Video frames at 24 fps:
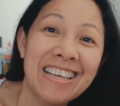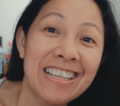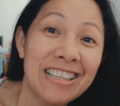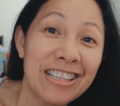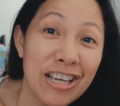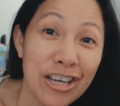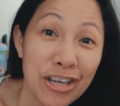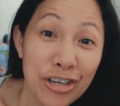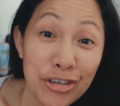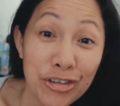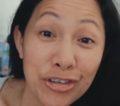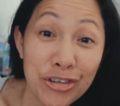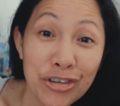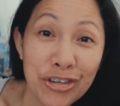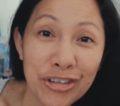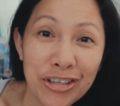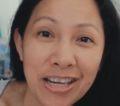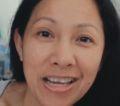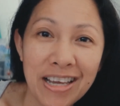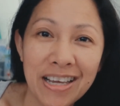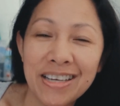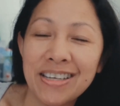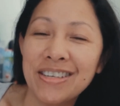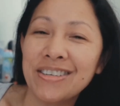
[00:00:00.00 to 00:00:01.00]
that you don't
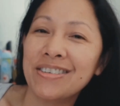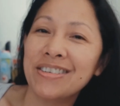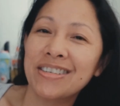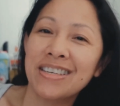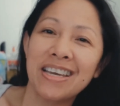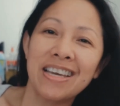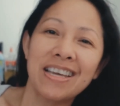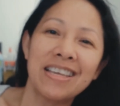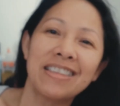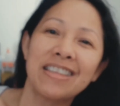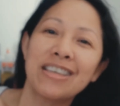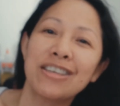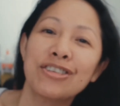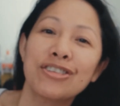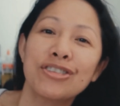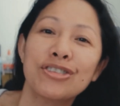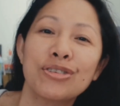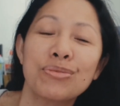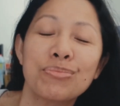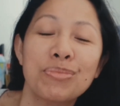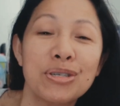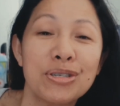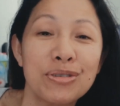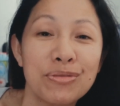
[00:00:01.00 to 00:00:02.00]
like. Okay, thank you
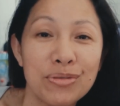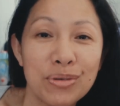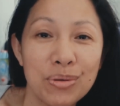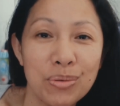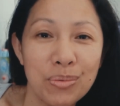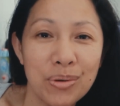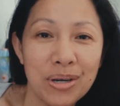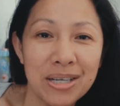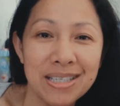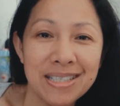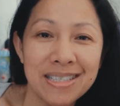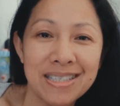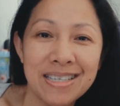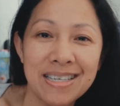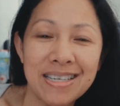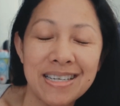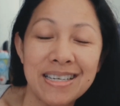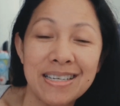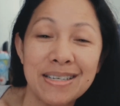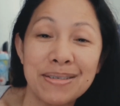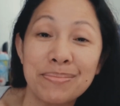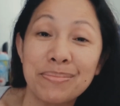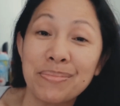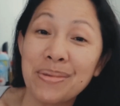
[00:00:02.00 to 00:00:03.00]
so much for
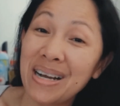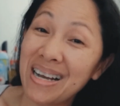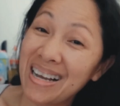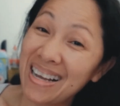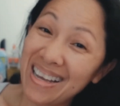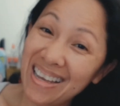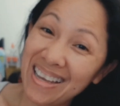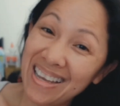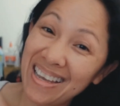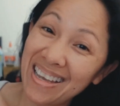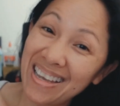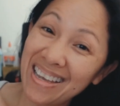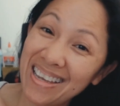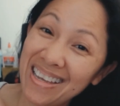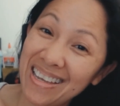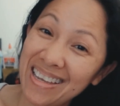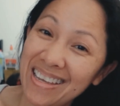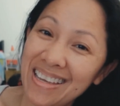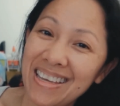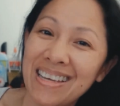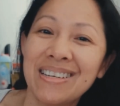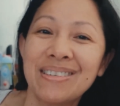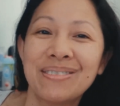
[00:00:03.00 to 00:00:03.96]
watching. Bye.